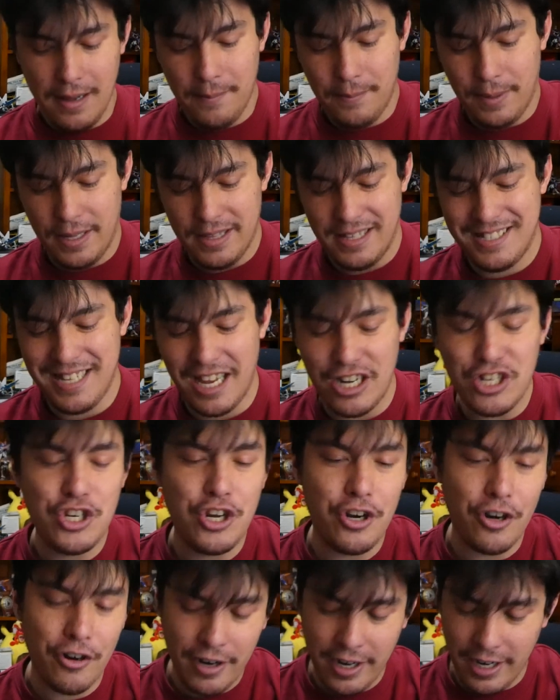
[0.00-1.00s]
But the
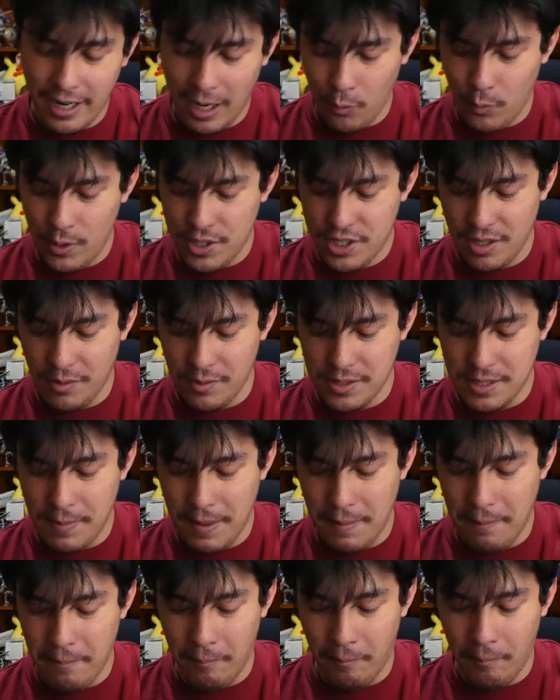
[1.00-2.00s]
Centurion, I wish there was a
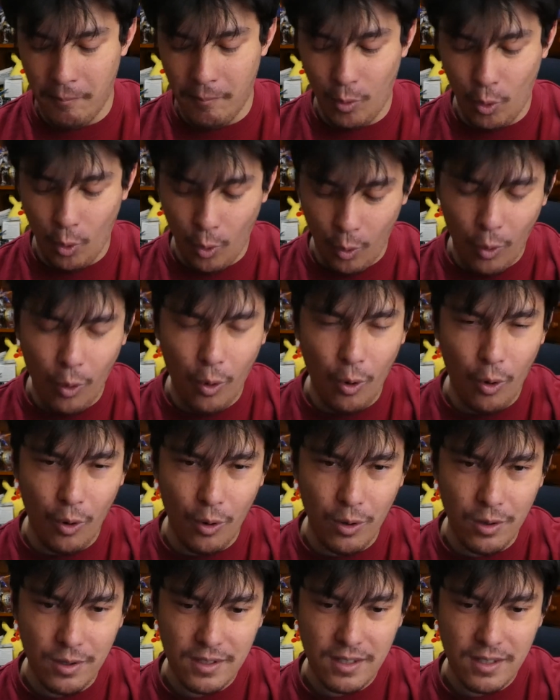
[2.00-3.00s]
bit more